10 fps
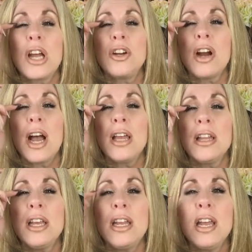on your
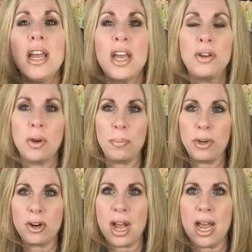eyelid and you
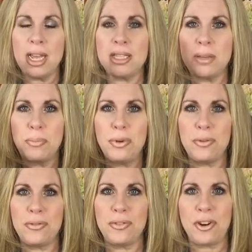open your eyes, poof,